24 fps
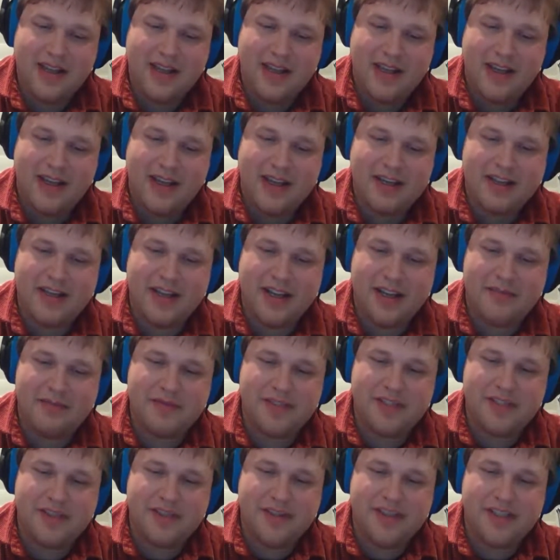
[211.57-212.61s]
And yet I am
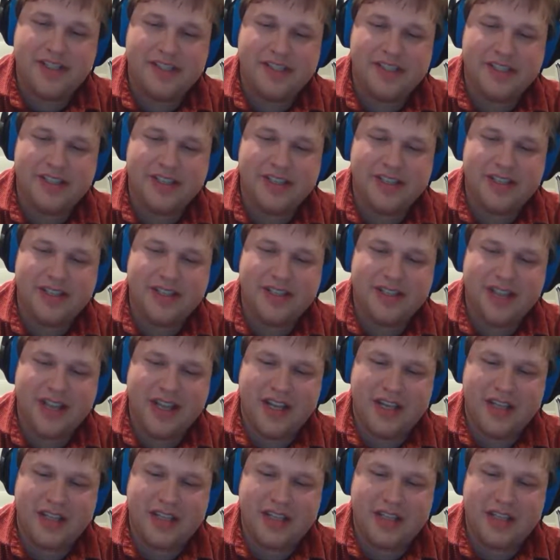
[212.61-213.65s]
strangely
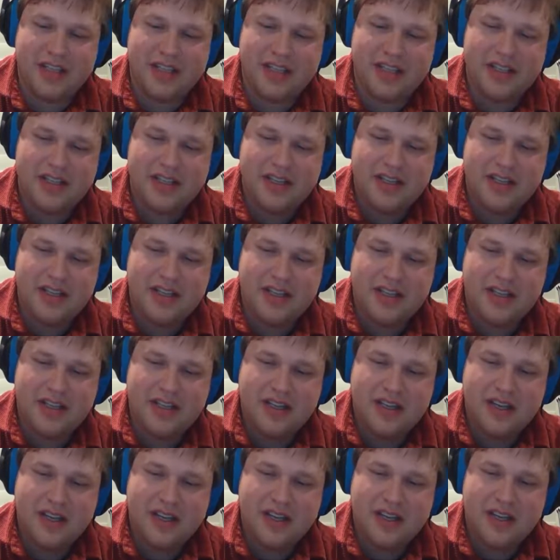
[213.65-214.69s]
content
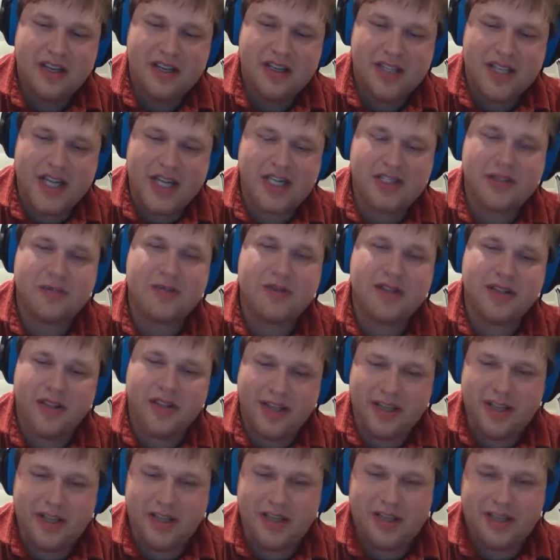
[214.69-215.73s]
and cling
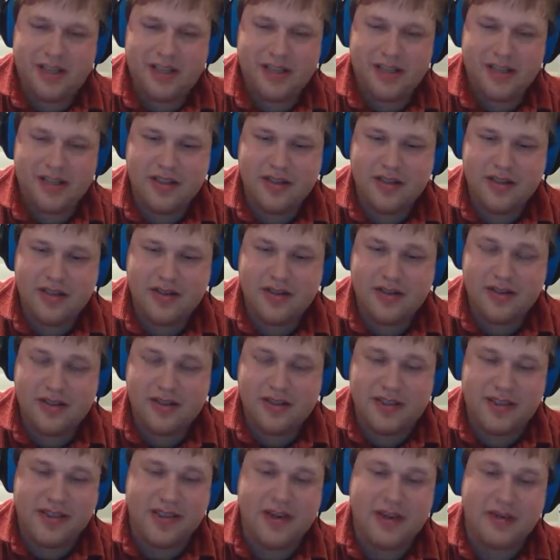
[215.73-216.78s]
desperately to those
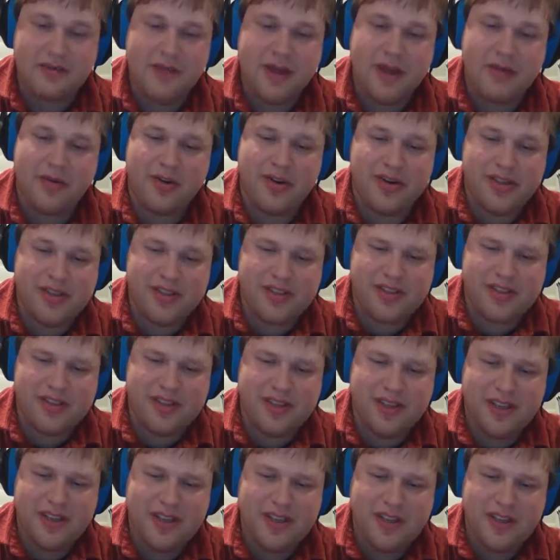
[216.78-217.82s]
seer
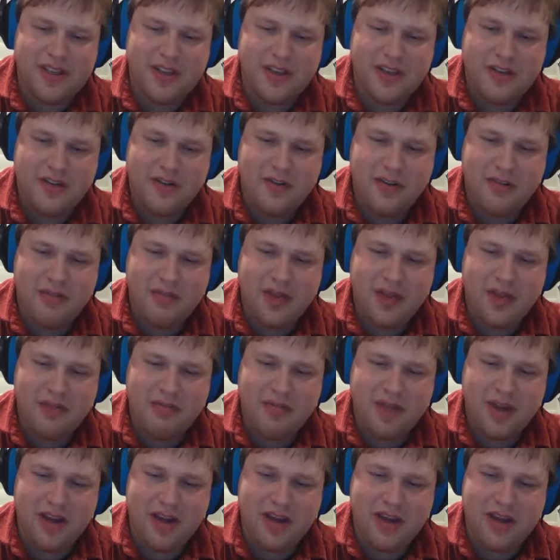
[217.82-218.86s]
memories when my
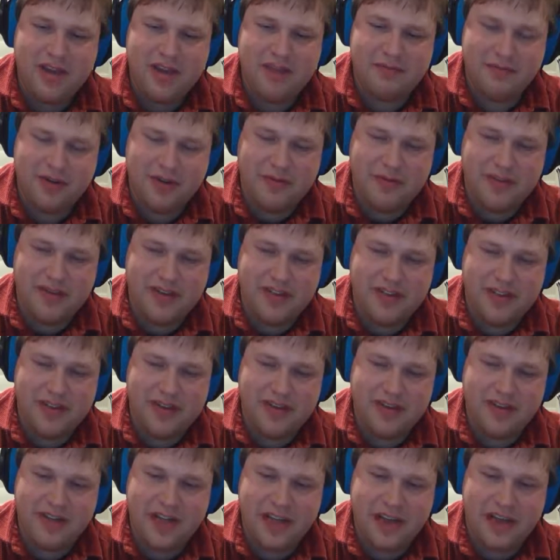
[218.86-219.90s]
mind
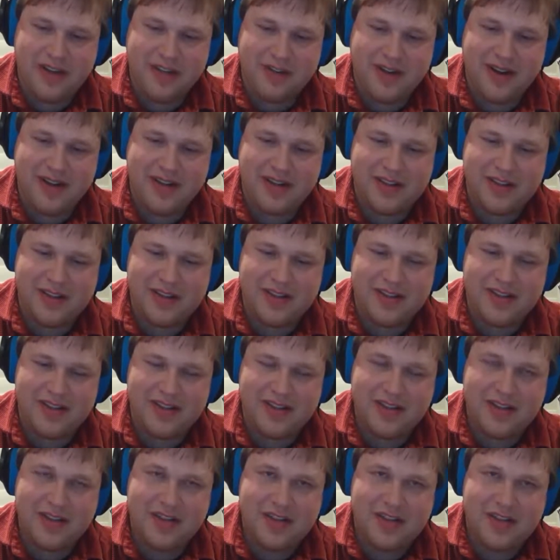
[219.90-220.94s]
momentarily threatens
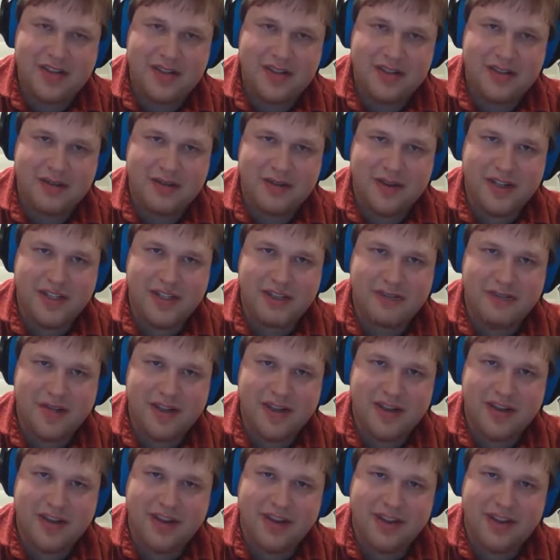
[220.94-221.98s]
to reach
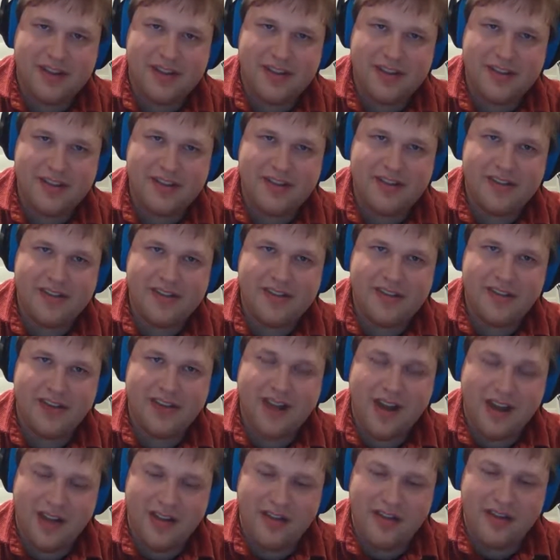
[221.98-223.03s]
beyond
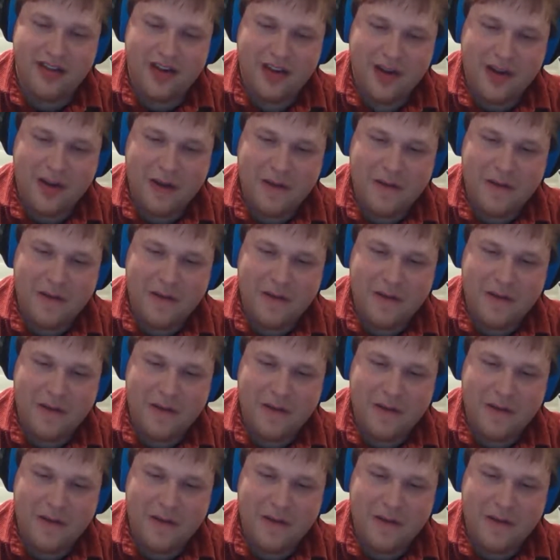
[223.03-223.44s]
the other.